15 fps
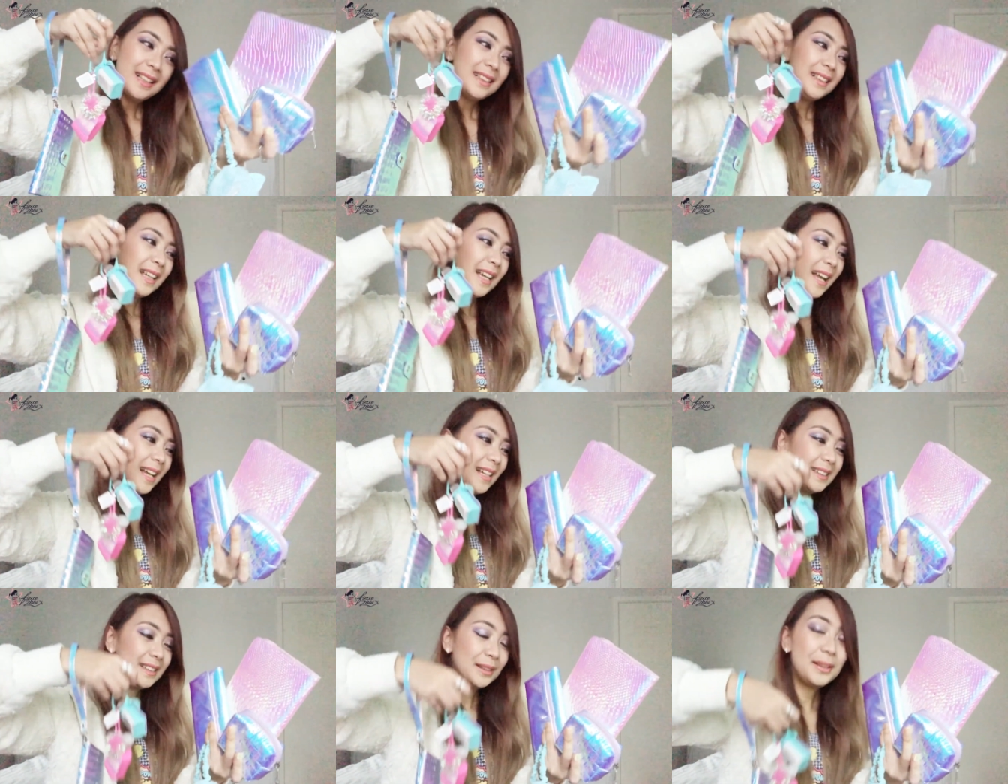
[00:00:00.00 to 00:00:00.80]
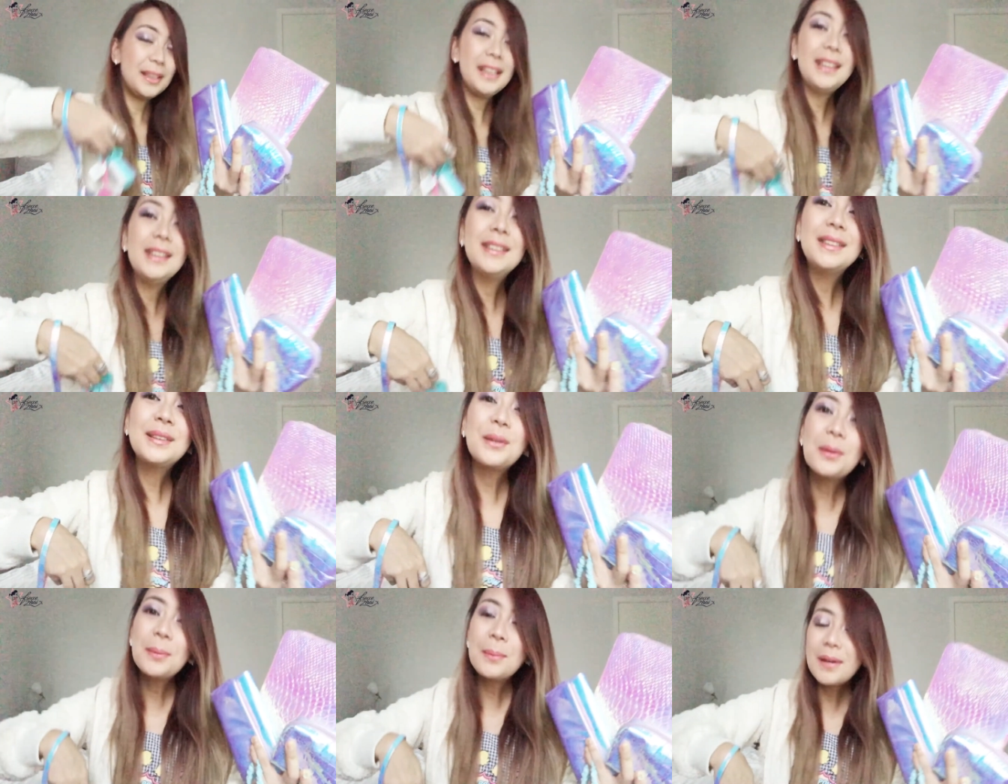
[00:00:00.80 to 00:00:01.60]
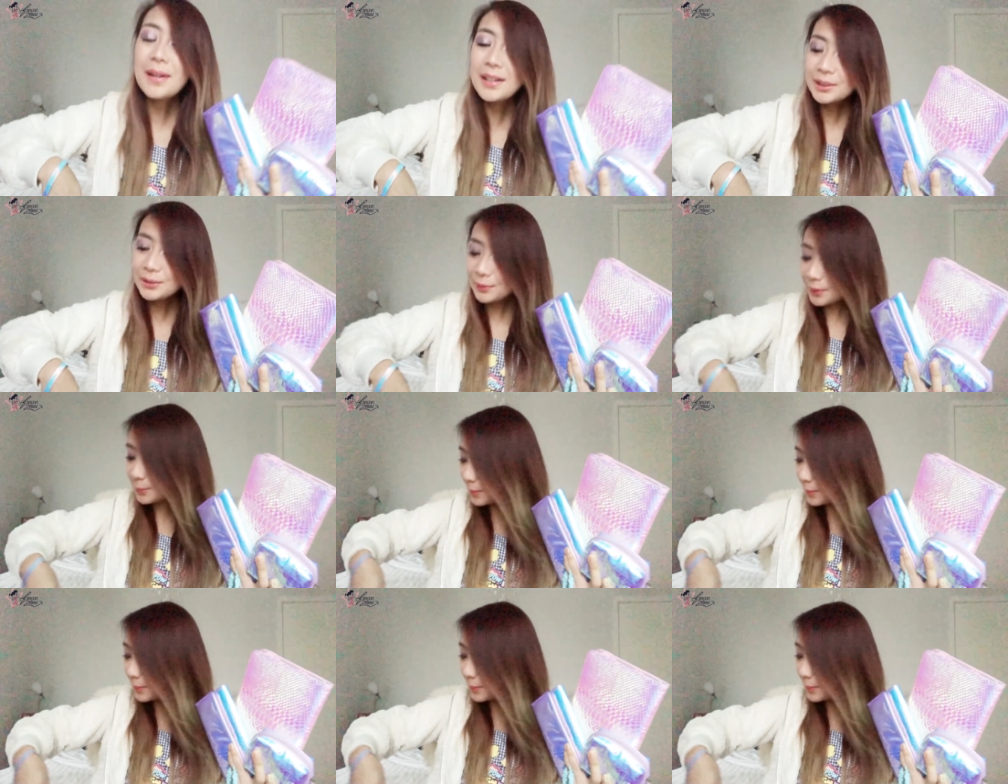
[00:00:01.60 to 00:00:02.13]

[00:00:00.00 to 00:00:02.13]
yeah so thank you so much for